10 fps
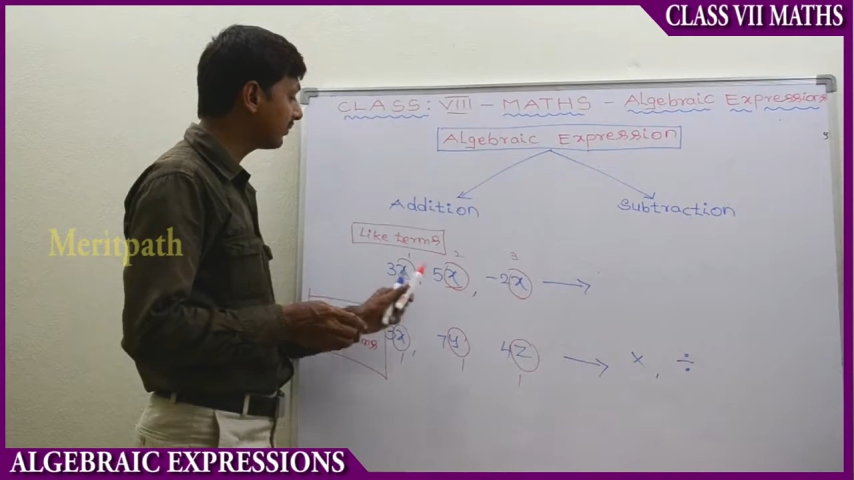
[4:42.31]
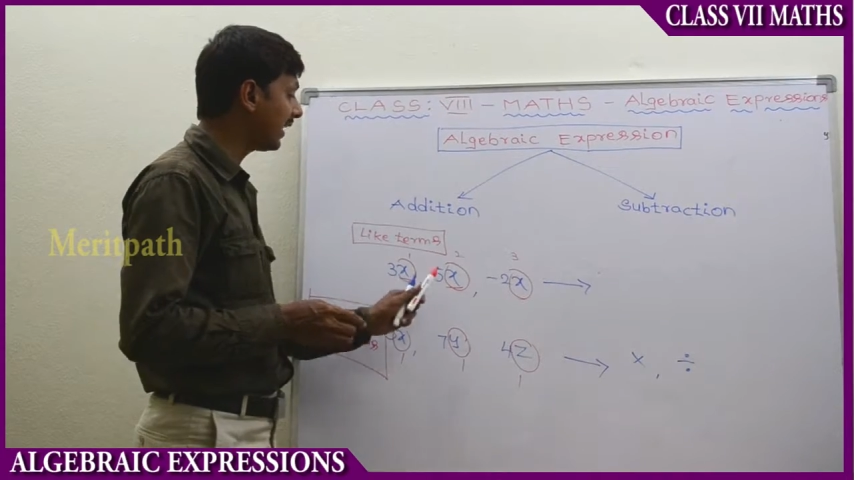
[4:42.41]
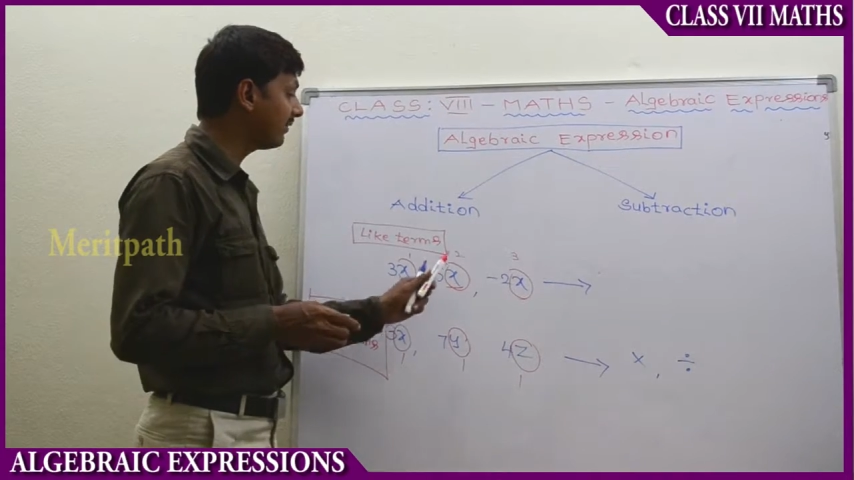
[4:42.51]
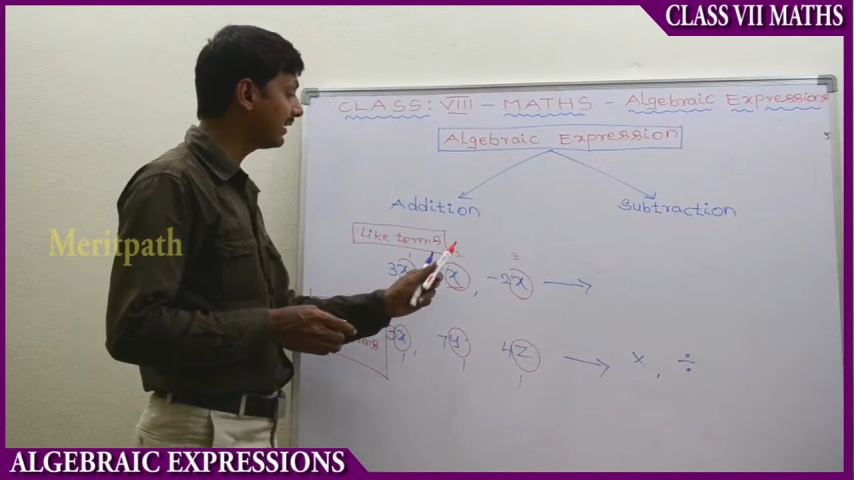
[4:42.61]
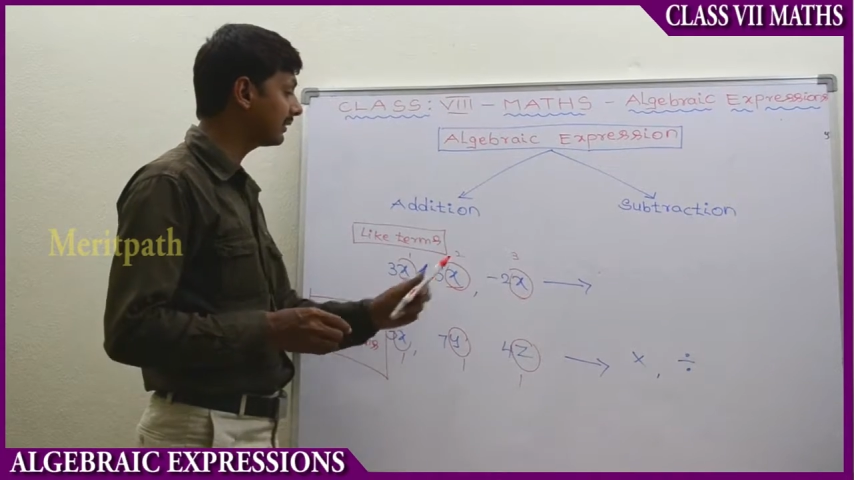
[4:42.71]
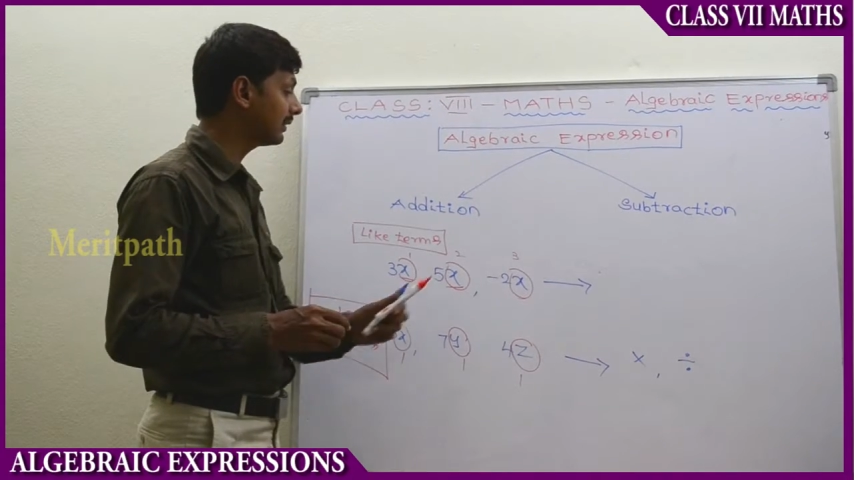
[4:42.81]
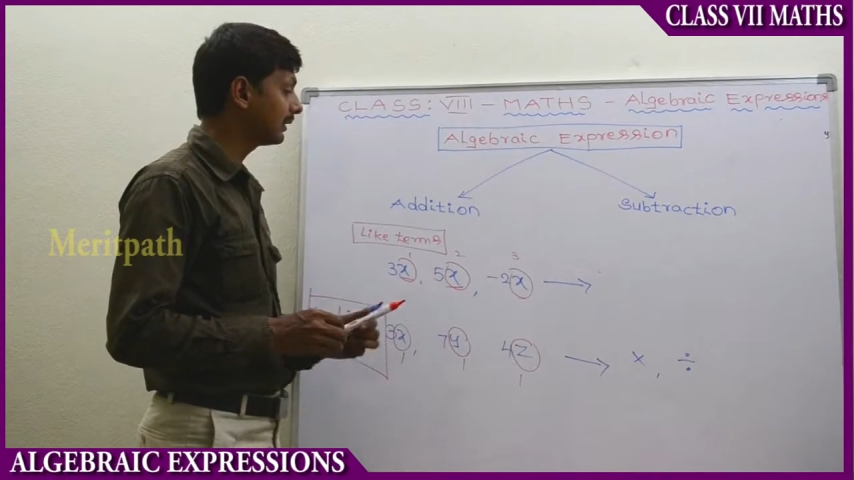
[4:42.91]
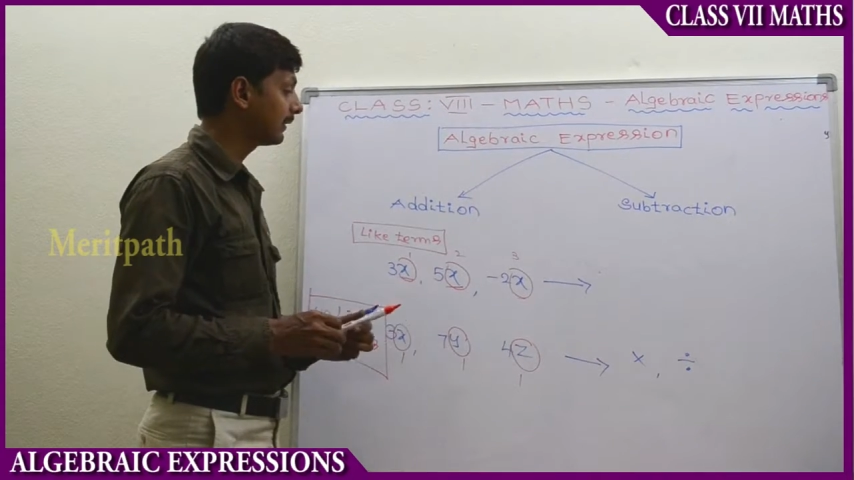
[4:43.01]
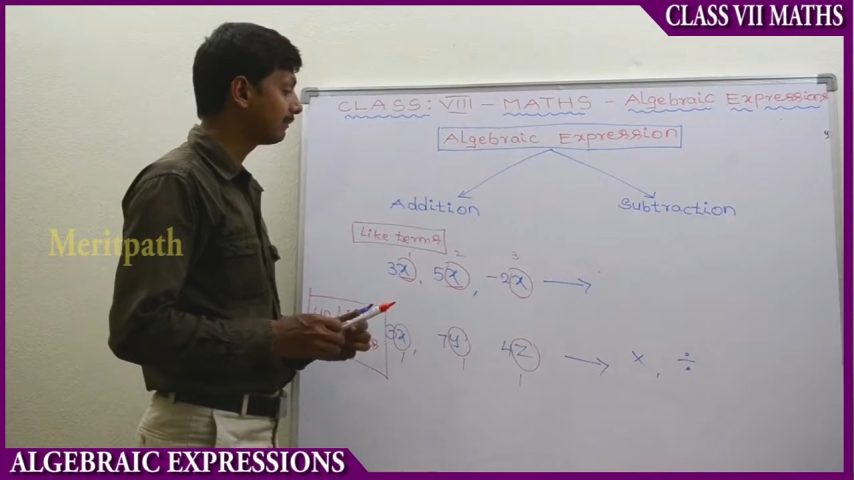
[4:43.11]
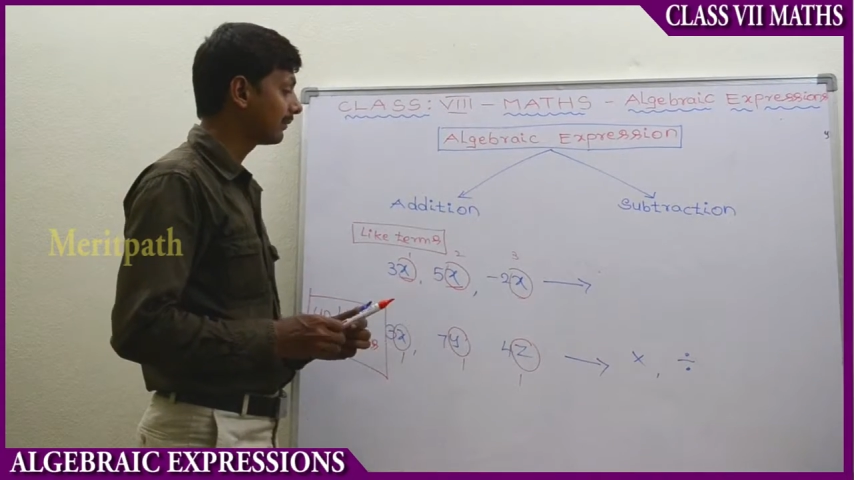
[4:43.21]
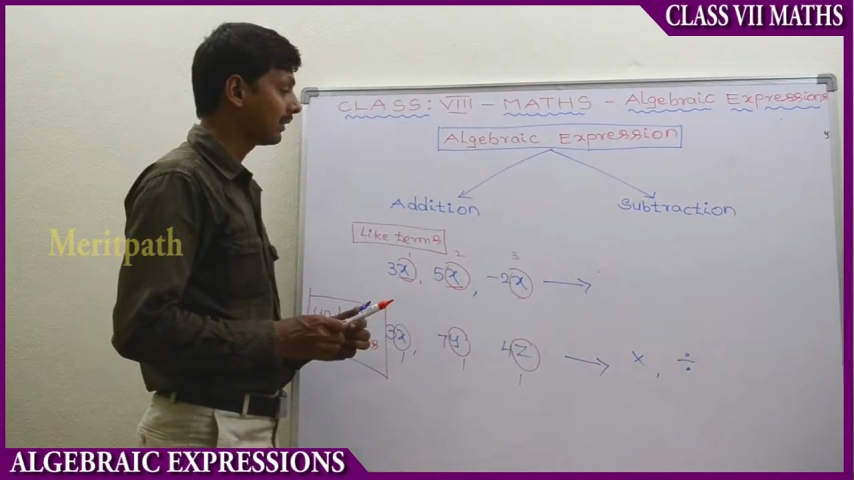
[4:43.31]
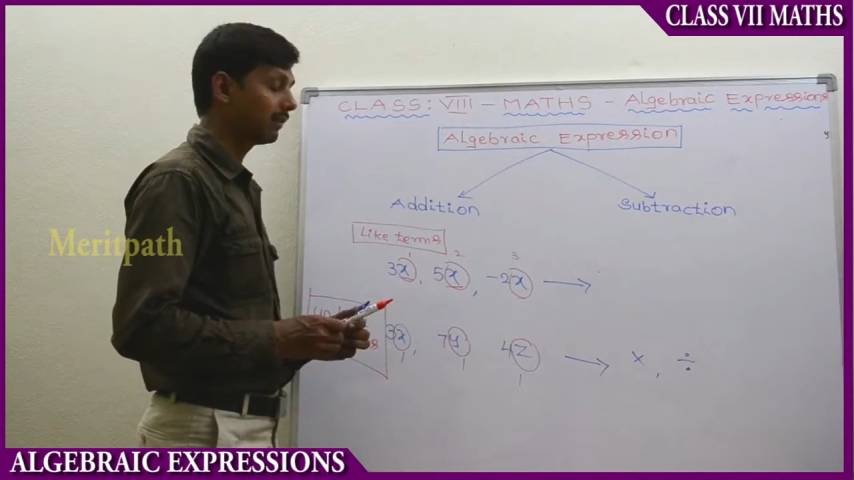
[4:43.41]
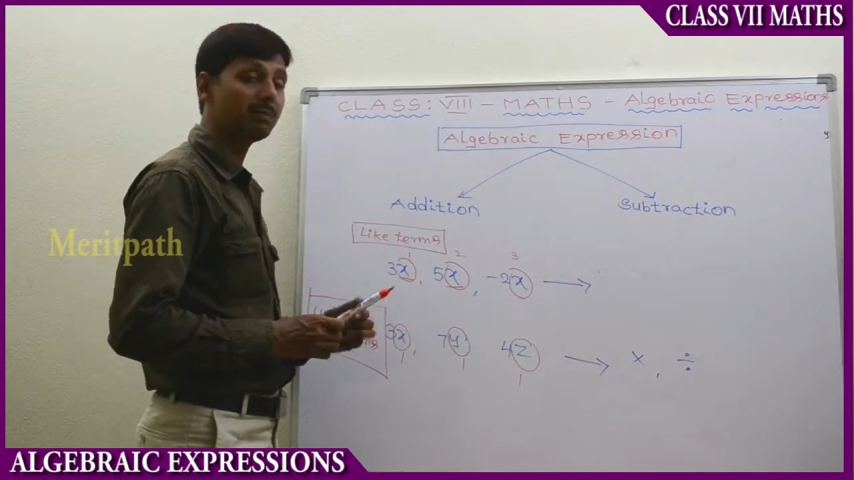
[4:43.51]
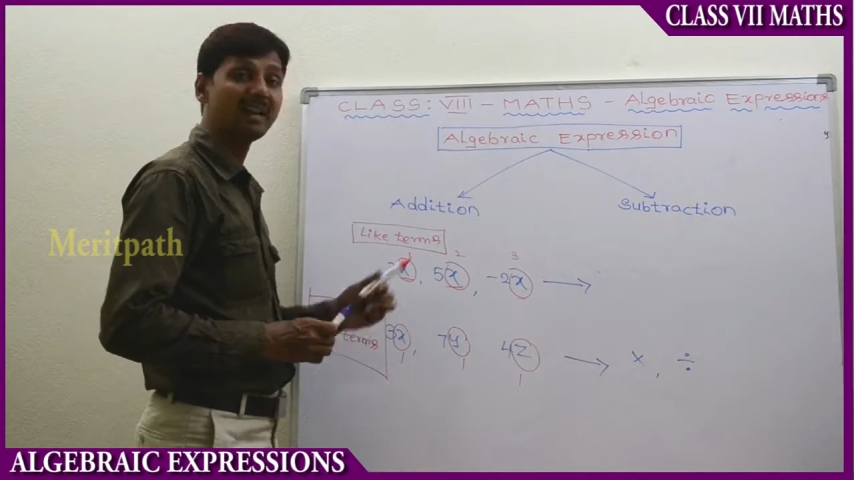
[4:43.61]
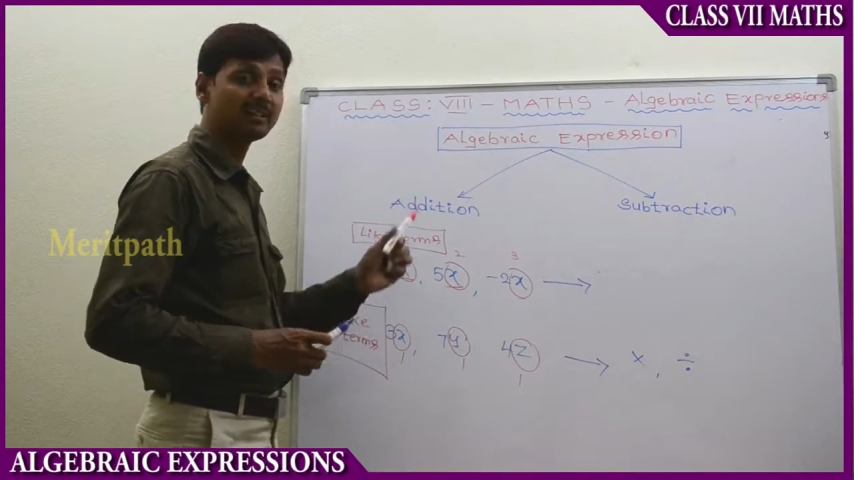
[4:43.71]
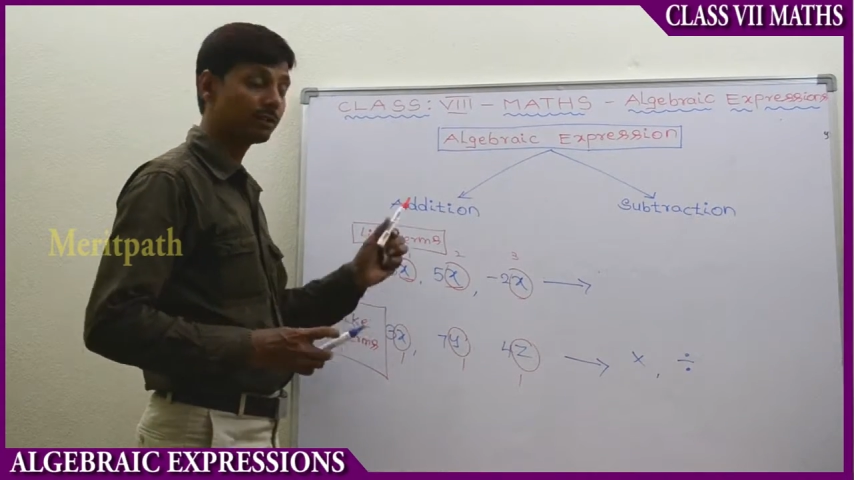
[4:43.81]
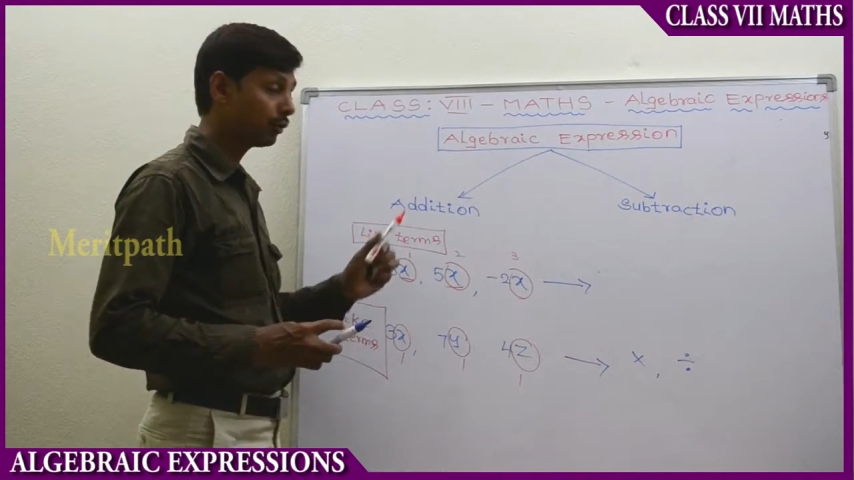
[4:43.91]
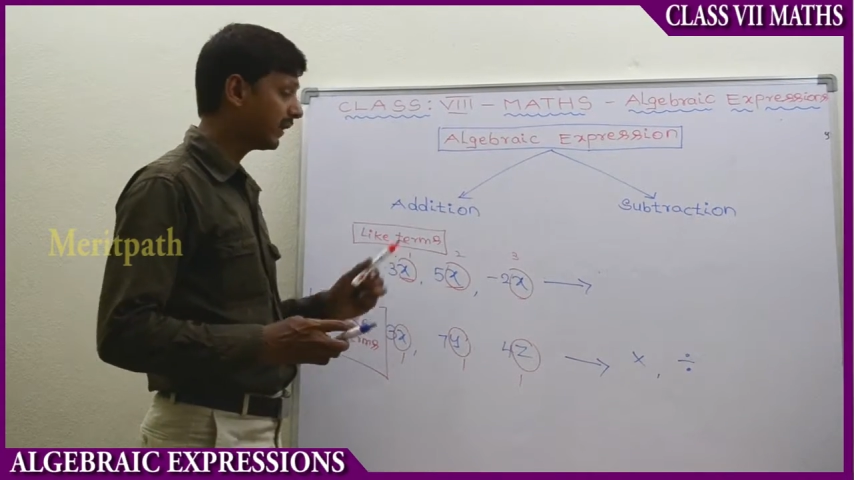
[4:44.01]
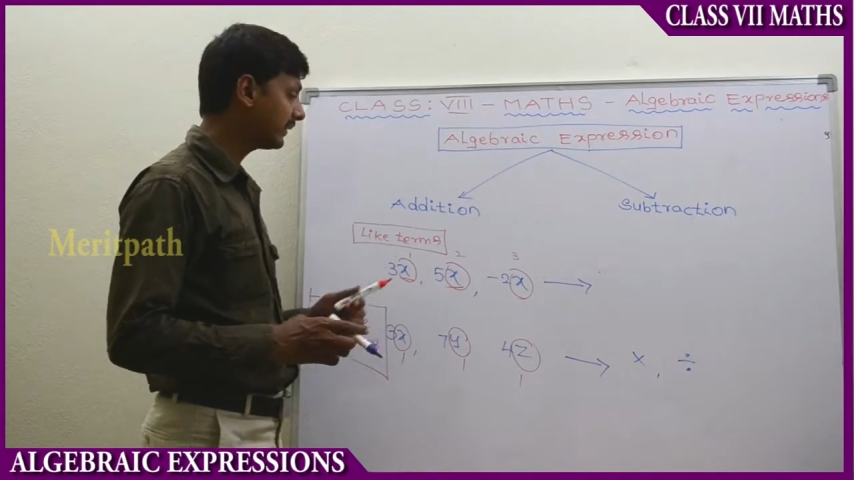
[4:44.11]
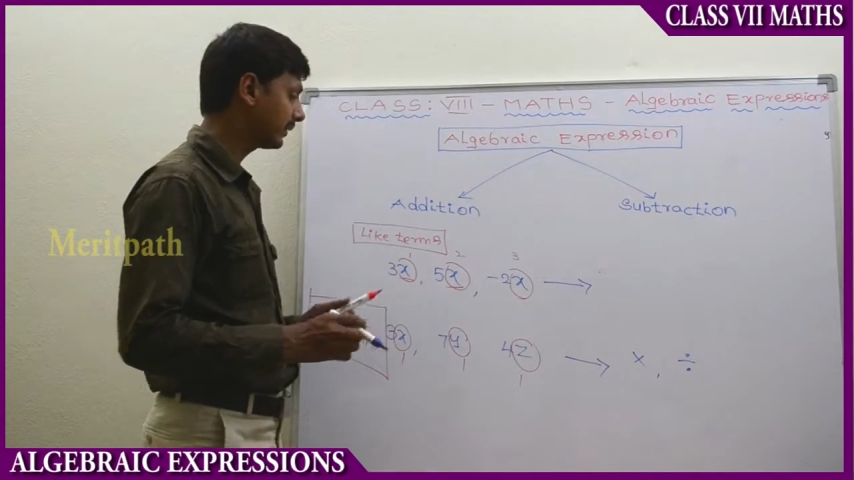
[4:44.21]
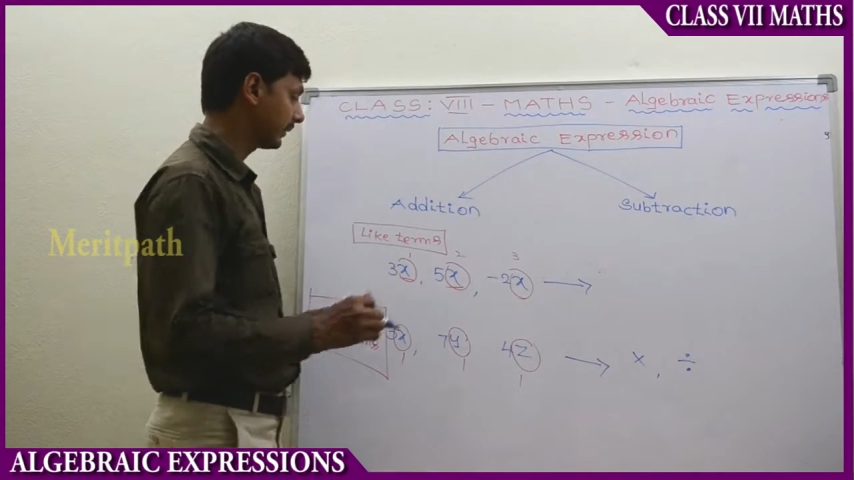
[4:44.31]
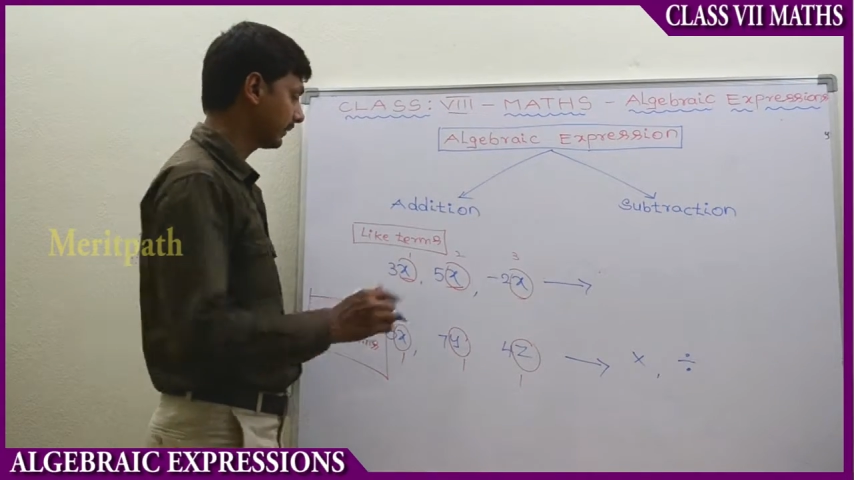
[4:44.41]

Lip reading: 5x minus 2x.